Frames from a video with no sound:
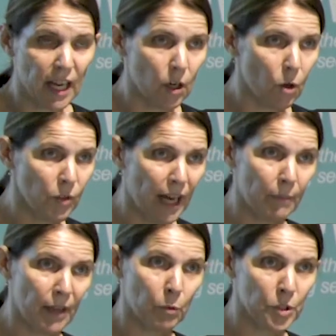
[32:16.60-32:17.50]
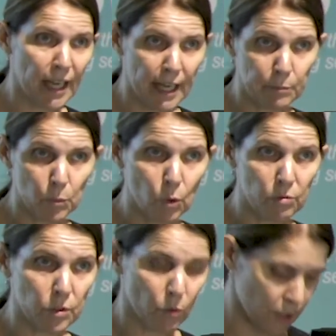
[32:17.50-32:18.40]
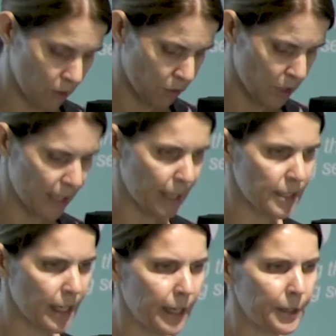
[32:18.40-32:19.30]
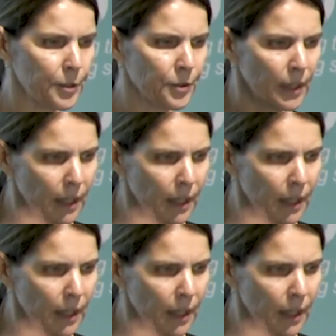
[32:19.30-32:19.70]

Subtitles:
Health, they want to add more resources onto Head to Health.